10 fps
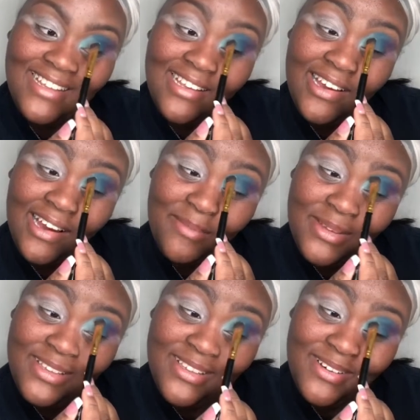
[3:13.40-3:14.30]
Y'all
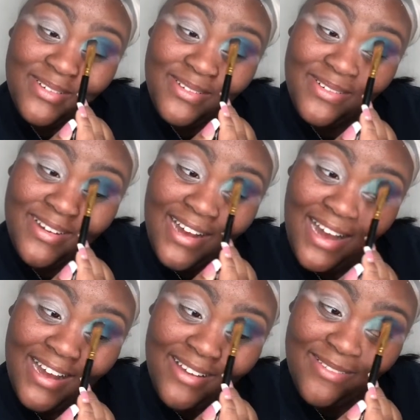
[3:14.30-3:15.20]
be so
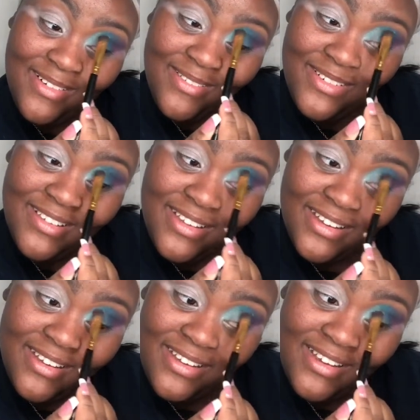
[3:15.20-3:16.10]
hype over
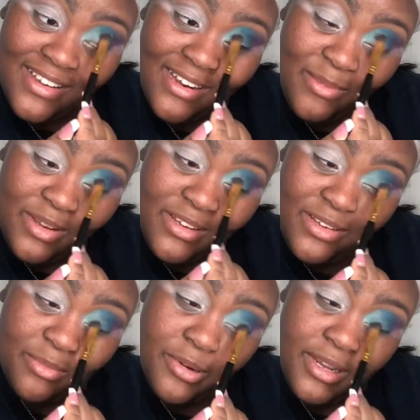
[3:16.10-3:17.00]
stuff. And I'm gonna
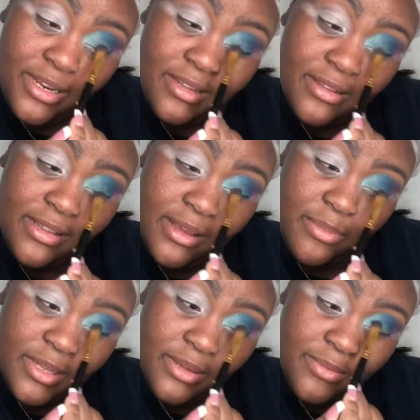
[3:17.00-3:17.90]
just bring it into
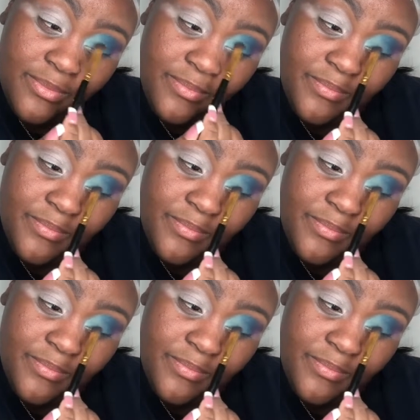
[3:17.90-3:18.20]
that blue.